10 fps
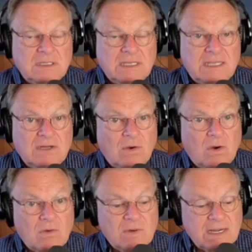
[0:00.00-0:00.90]
It
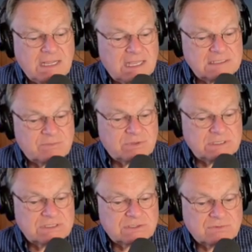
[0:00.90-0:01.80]
already has
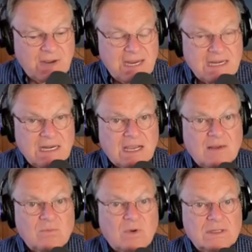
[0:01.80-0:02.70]
put a strain
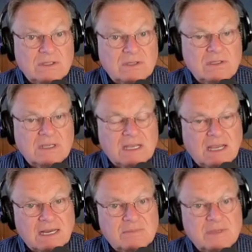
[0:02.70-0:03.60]
on what little
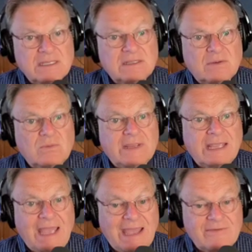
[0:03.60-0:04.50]
economy that we
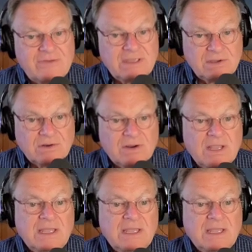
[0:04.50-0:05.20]
have here